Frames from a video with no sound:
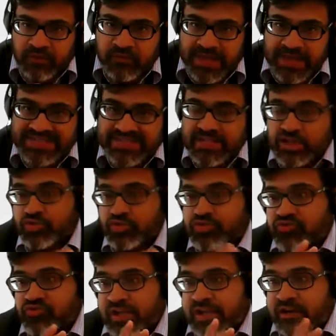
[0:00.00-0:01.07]
raise
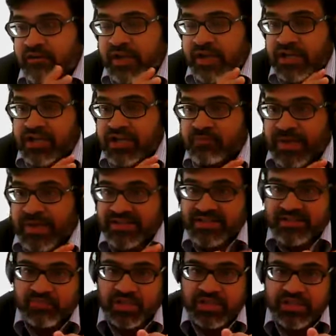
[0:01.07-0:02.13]
issues regarding
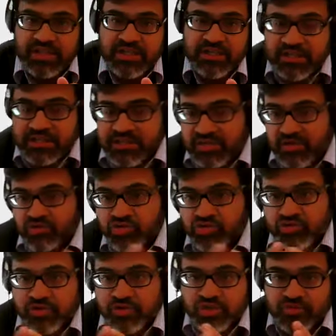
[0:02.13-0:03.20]
patentability and
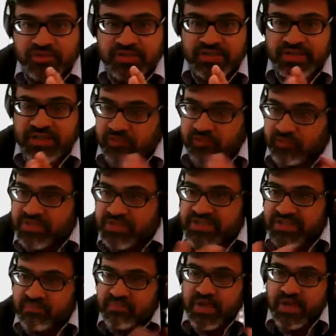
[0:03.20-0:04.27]
disclosure issues, and there will be
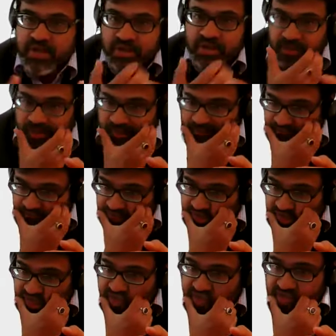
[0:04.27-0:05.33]
some
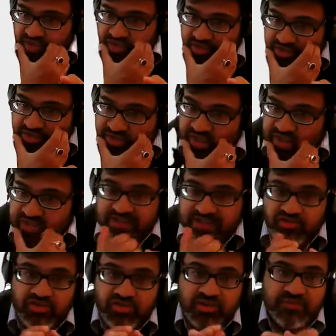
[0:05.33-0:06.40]
further discussions in this
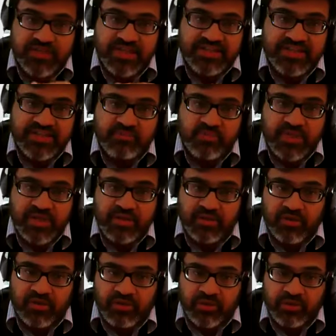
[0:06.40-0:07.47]
session of the SCP
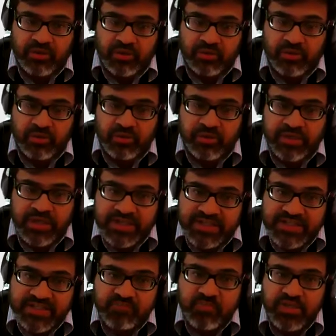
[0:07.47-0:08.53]
on that
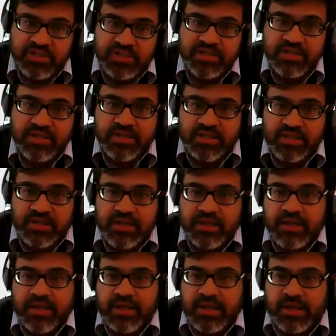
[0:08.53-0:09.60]
aspect.
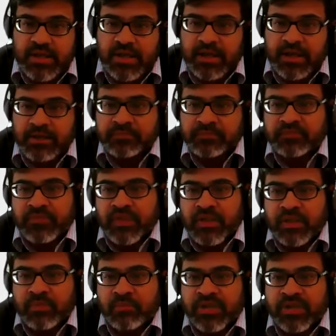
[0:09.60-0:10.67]

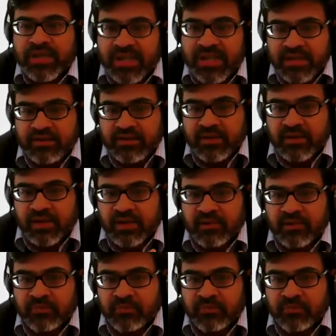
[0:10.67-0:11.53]
But again,